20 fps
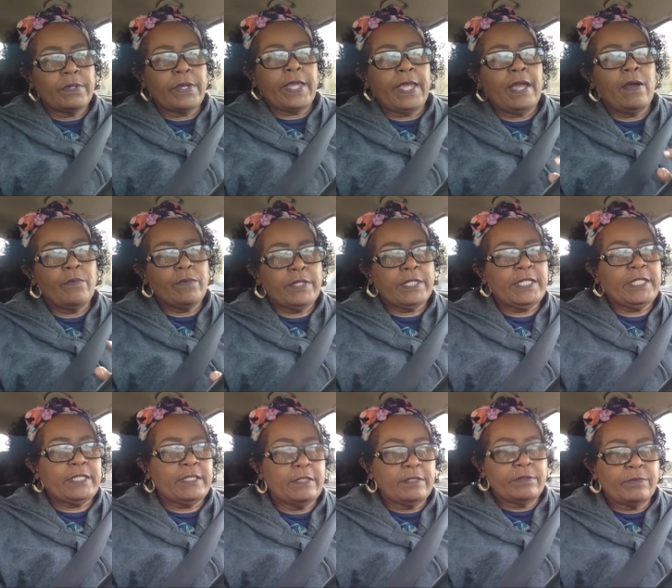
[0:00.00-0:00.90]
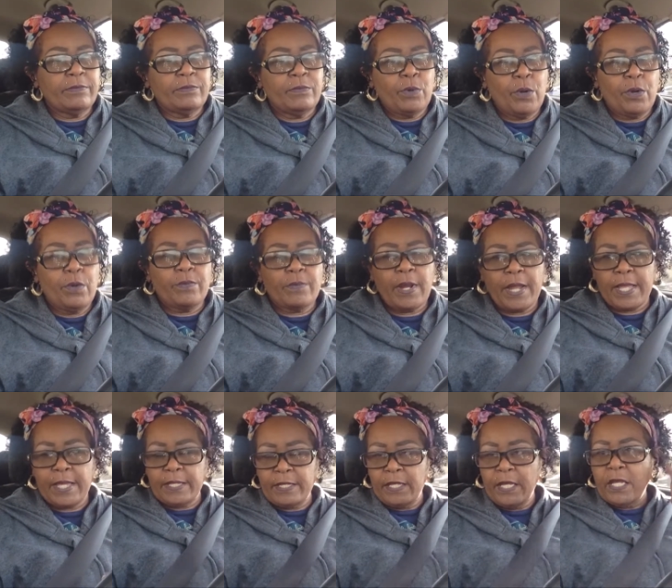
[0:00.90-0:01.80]
okay, I want to get the word
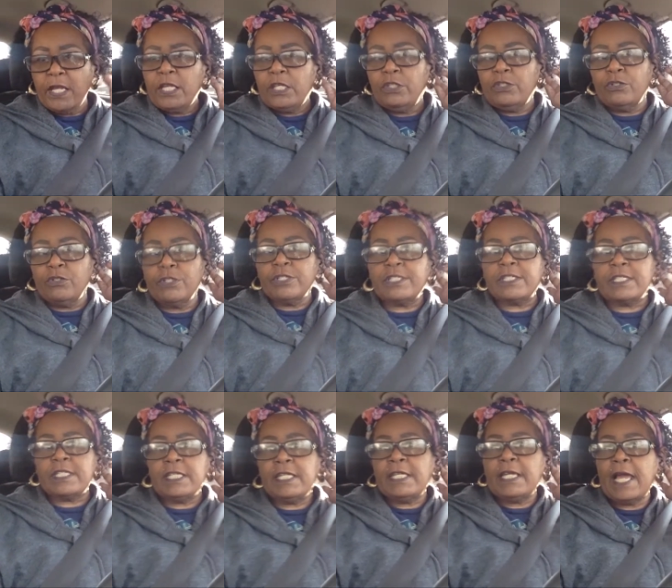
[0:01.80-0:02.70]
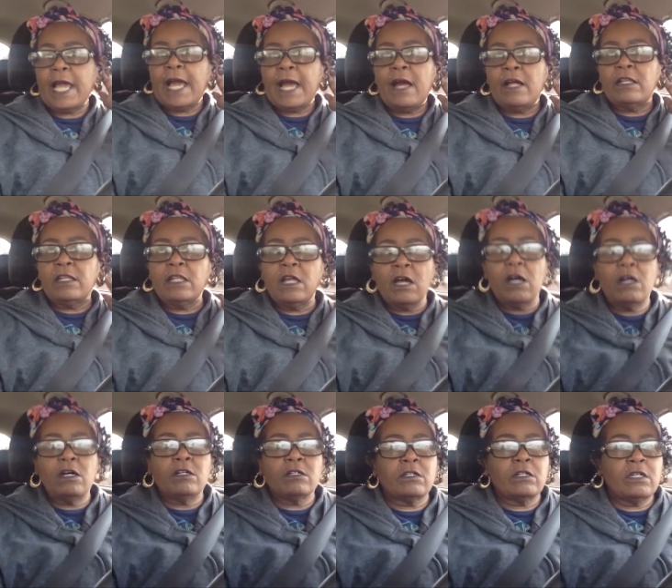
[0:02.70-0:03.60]
right. You'll see how
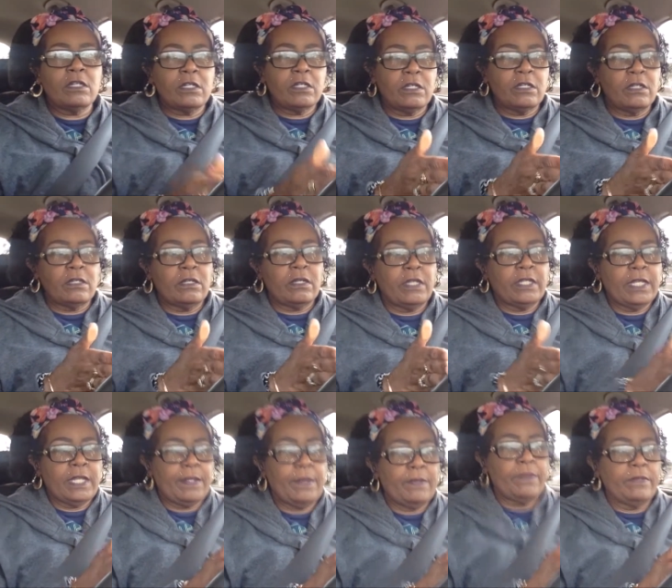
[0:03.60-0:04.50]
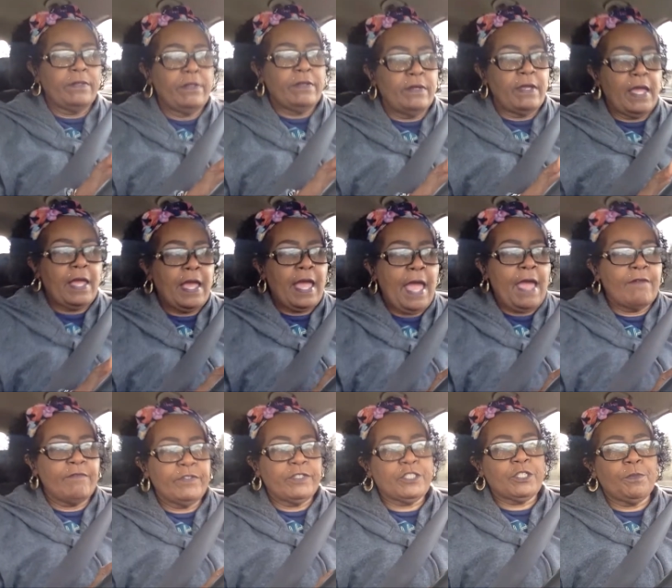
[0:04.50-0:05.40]
long an
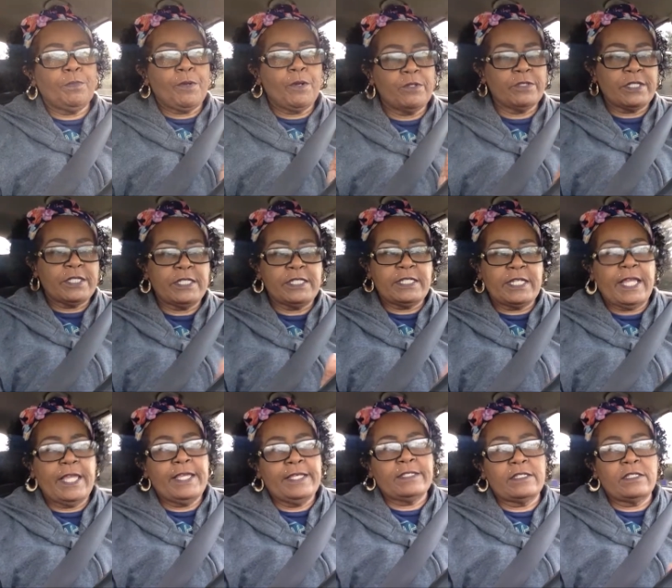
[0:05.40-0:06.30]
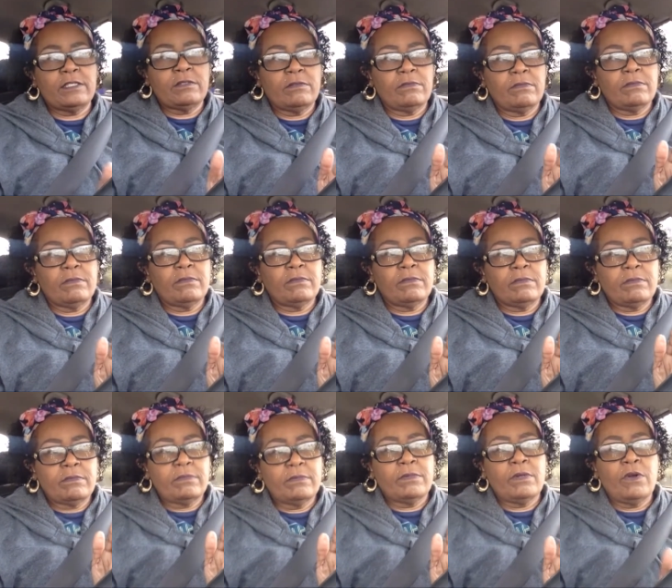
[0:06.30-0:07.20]
average a person stays
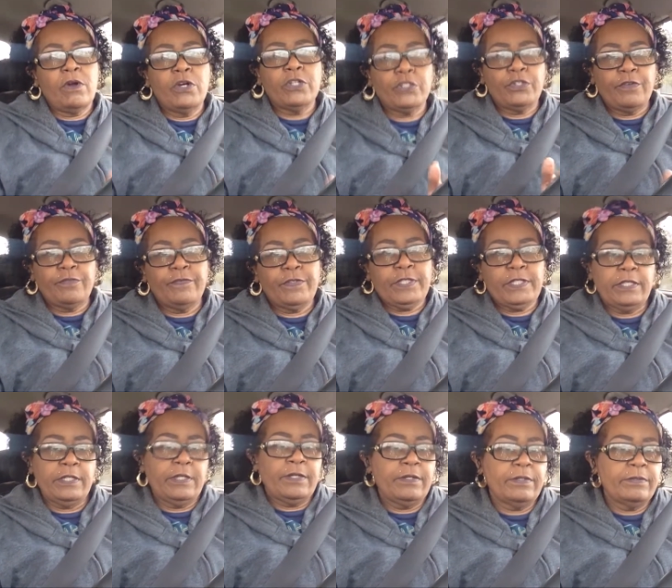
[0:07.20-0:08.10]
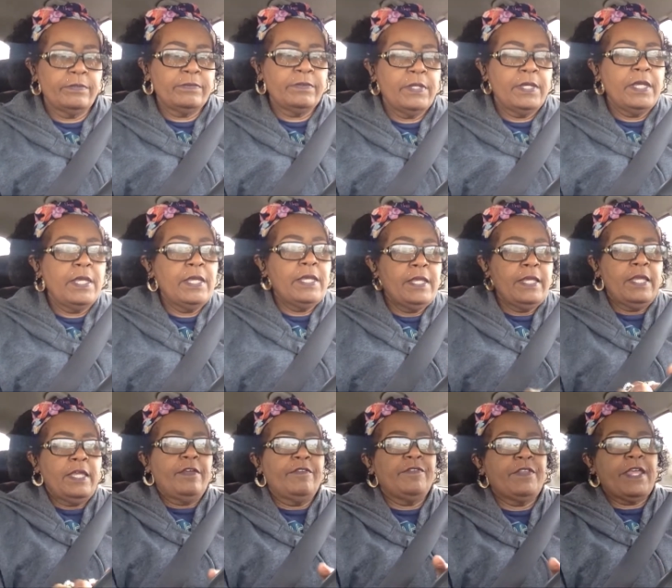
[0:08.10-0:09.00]
on your video
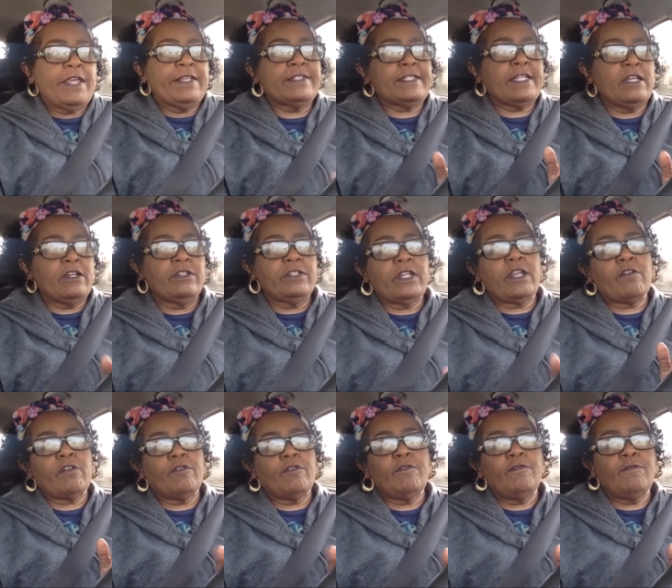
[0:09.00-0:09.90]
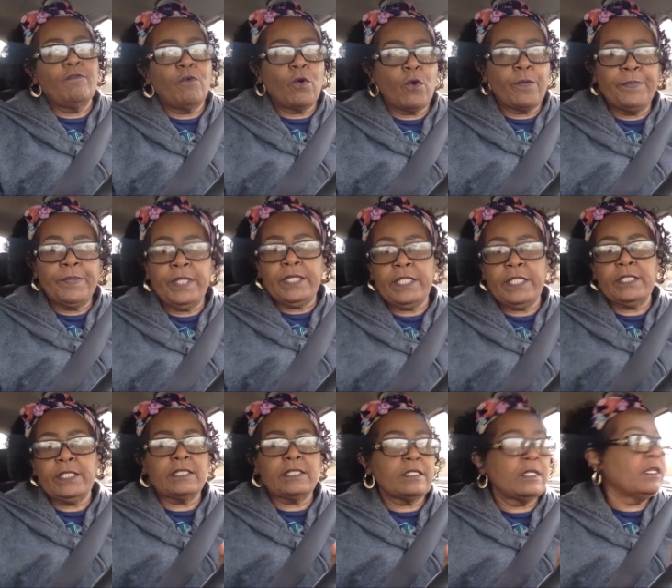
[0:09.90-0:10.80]
if they stay on there for four
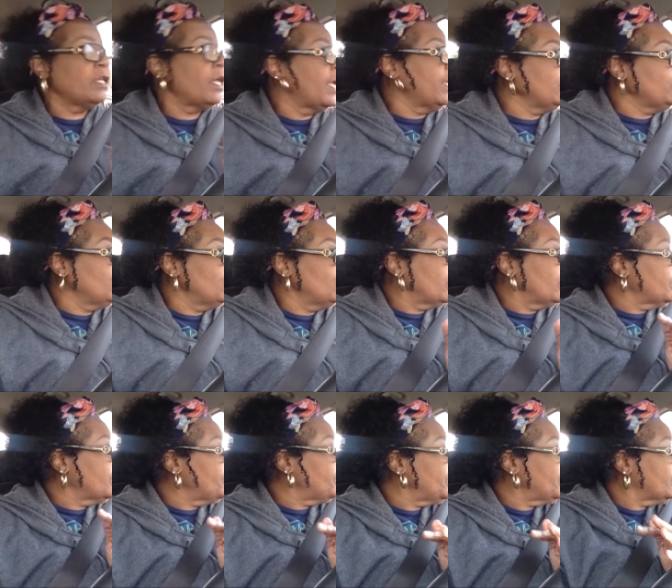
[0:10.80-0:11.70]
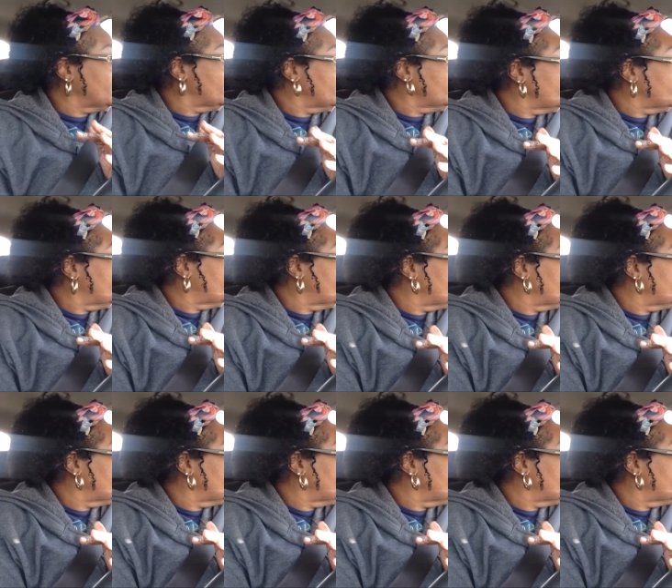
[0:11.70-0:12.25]
minutes and you want to put a